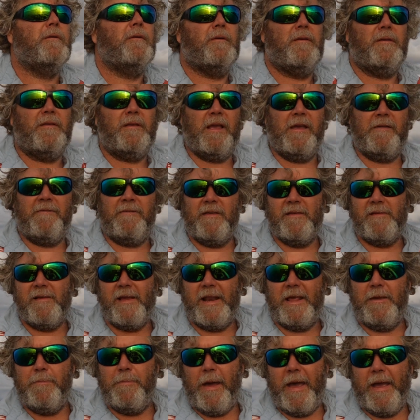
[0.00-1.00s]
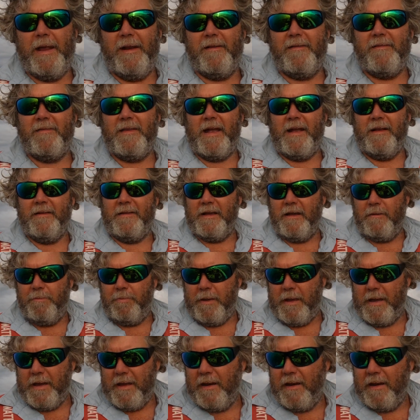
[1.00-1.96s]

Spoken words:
See if there's any bait stacked up out